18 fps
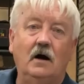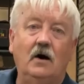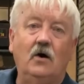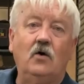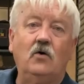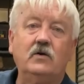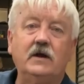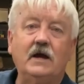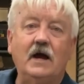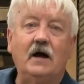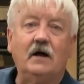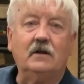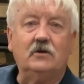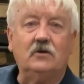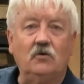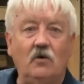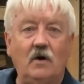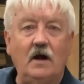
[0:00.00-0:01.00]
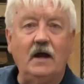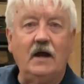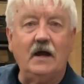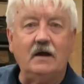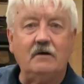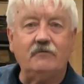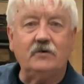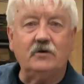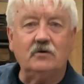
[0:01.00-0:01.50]
oh yeah, do I
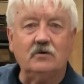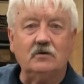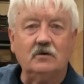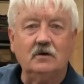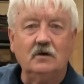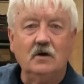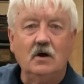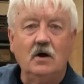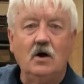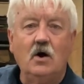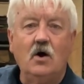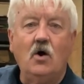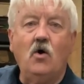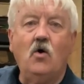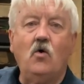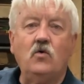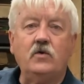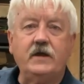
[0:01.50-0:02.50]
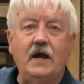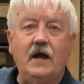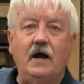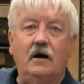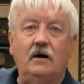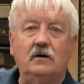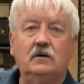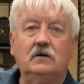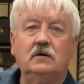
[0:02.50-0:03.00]
have your? Oh
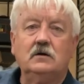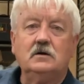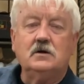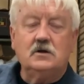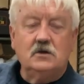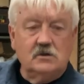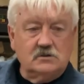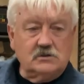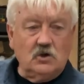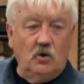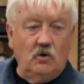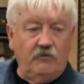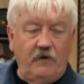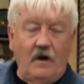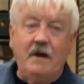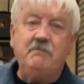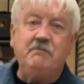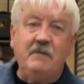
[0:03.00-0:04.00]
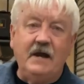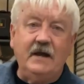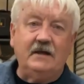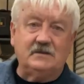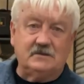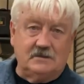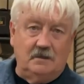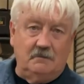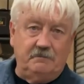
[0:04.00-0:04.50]
yeah. So if I
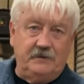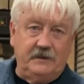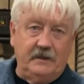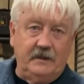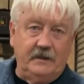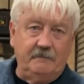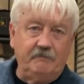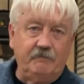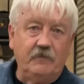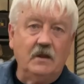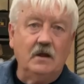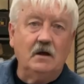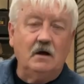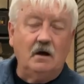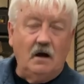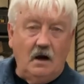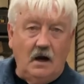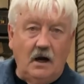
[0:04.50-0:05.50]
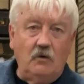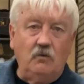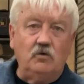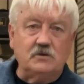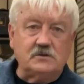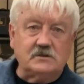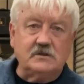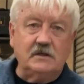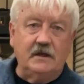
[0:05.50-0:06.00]
make something, I
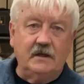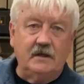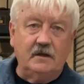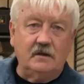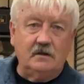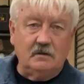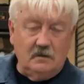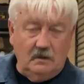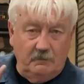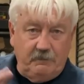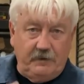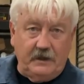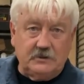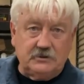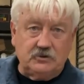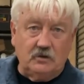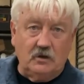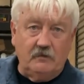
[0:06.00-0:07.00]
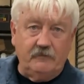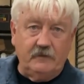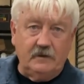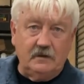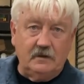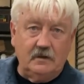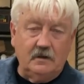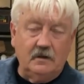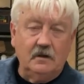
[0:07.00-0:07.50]
will send a picture of
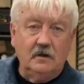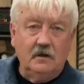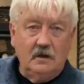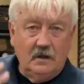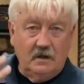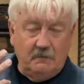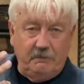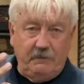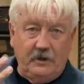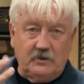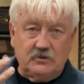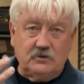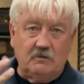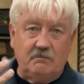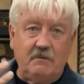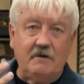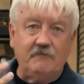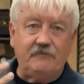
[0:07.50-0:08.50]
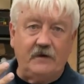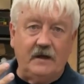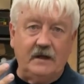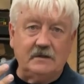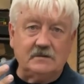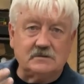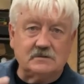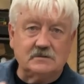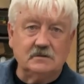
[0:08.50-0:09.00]
it and a picture of my
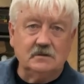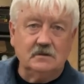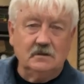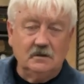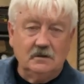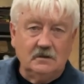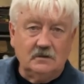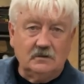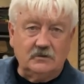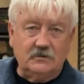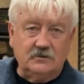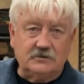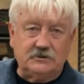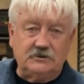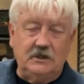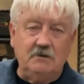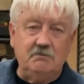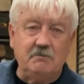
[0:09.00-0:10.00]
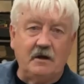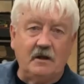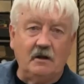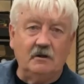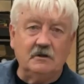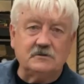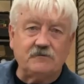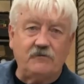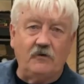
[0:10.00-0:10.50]
face to
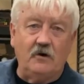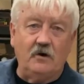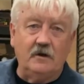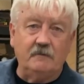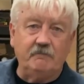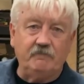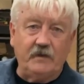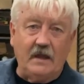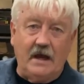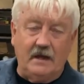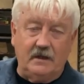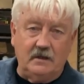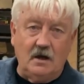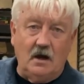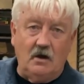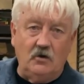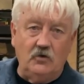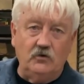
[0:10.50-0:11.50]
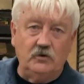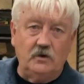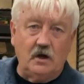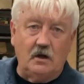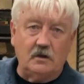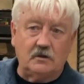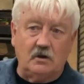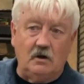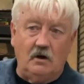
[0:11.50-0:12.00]

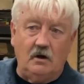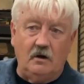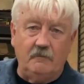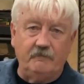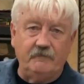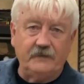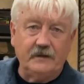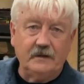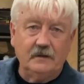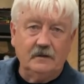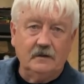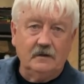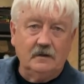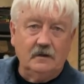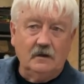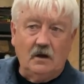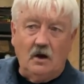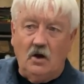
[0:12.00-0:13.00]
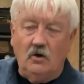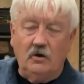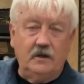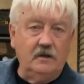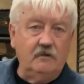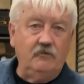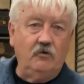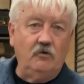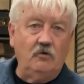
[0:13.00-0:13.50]
sheetmetalisfun@yahoo.com. I'll
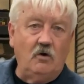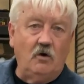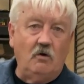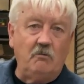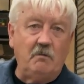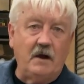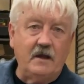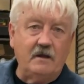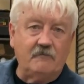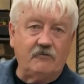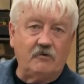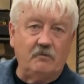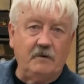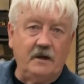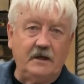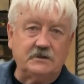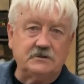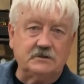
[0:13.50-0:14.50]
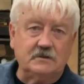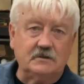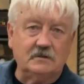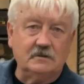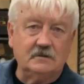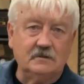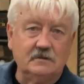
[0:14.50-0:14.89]
give you all my information,